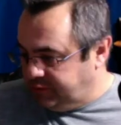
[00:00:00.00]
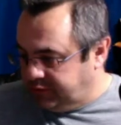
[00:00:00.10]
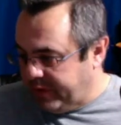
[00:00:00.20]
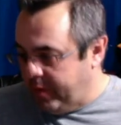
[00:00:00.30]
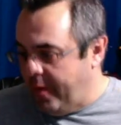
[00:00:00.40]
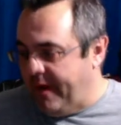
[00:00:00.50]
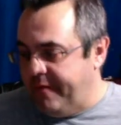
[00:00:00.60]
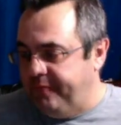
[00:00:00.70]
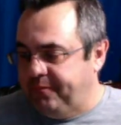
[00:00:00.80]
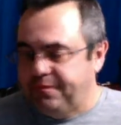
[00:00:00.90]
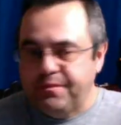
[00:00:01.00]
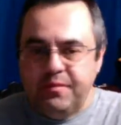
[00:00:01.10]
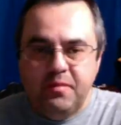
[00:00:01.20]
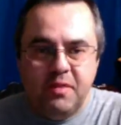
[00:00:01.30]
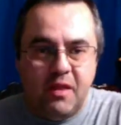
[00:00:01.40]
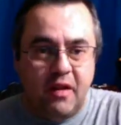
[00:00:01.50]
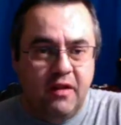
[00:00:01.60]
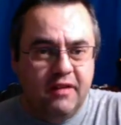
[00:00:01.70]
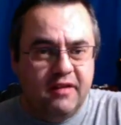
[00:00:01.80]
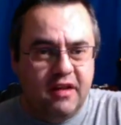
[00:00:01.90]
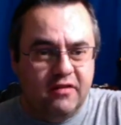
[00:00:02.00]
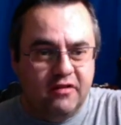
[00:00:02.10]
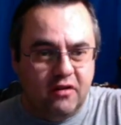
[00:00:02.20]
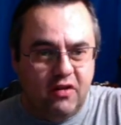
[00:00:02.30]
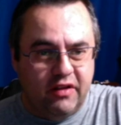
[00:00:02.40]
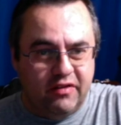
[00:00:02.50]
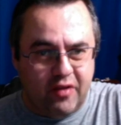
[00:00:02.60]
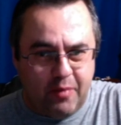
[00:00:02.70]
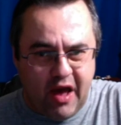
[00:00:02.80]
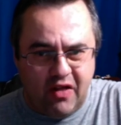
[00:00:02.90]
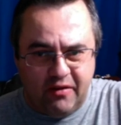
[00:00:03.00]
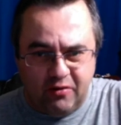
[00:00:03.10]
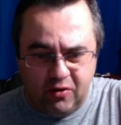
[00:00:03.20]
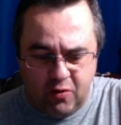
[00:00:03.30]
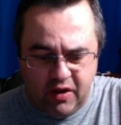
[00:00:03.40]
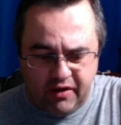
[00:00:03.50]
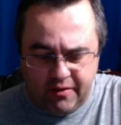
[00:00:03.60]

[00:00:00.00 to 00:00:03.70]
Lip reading: All right. Let's cleanse the palate real quick.